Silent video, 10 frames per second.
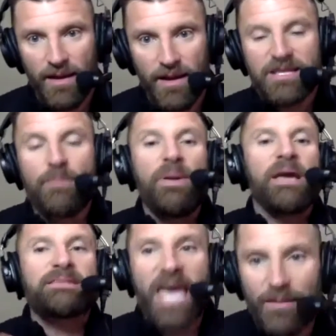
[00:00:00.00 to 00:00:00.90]
The
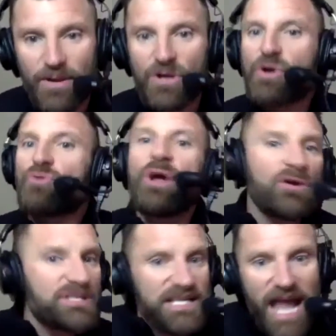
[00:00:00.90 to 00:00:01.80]
biggest game of your career
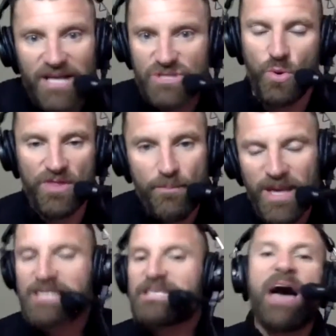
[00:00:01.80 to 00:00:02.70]
is the next one. The
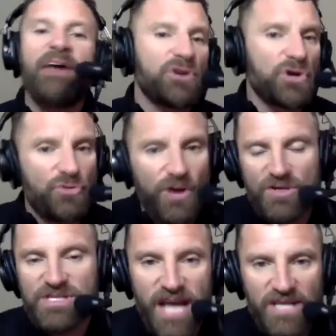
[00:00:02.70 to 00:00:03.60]
biggest half of your career
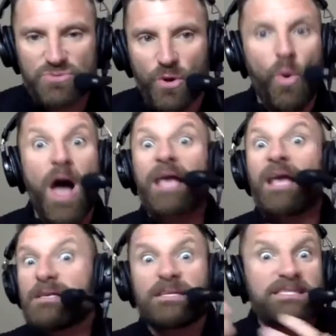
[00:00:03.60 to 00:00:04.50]
is the next one. Why?
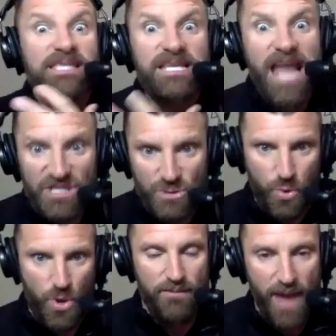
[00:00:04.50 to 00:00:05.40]
Because it's the next
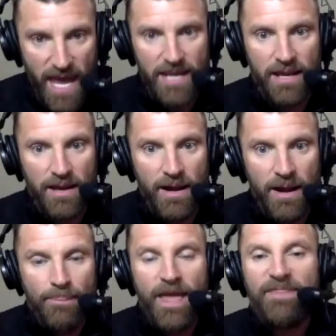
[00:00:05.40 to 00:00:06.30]
one, man.
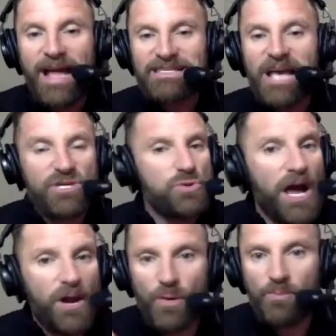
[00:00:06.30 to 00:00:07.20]
Right. And that's how you got
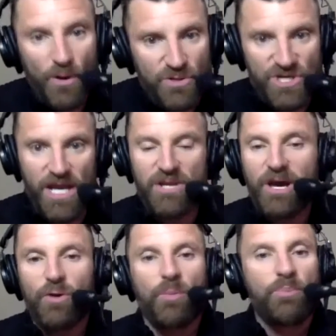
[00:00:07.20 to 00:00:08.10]
to approach it. And you got
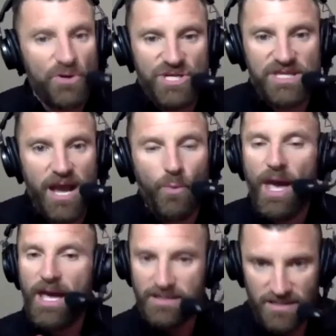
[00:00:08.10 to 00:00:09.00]
to approach it that
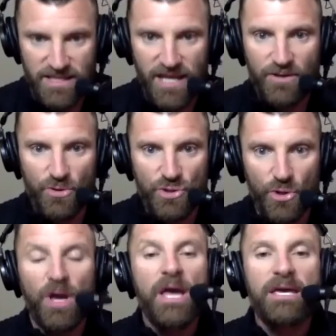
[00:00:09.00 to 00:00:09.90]
way to stay neutral.
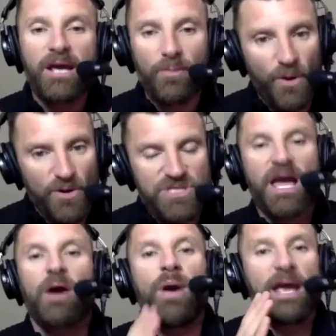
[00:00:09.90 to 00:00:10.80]
You got to approach it
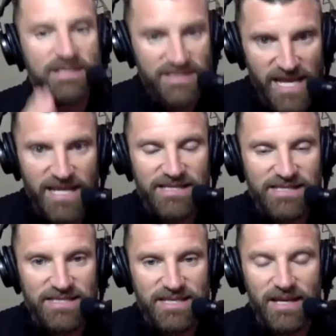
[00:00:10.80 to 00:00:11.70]
that way to stay
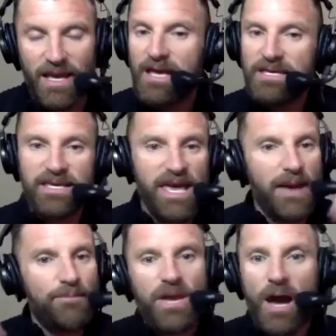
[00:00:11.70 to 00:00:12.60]
consistent. You
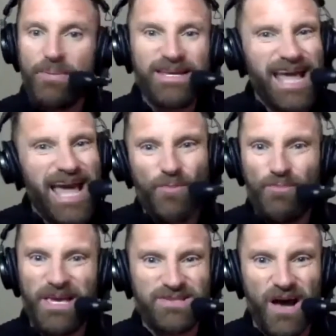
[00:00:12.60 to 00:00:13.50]
can't be up and down
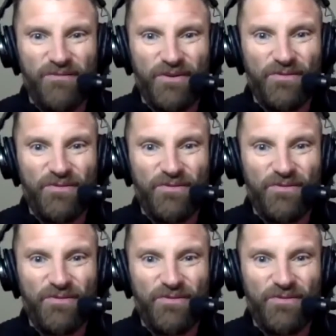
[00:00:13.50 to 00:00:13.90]
based off of